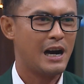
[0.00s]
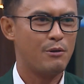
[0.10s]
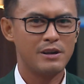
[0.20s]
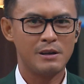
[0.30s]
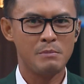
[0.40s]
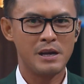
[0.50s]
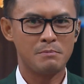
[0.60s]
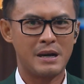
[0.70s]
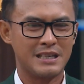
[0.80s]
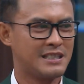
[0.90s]
wanna make
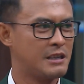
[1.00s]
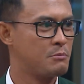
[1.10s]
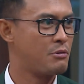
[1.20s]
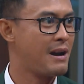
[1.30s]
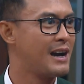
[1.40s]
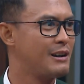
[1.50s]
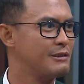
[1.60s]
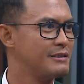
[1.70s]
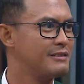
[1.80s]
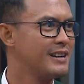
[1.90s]
my son proud,
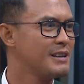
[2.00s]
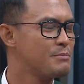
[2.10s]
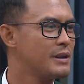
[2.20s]
right? But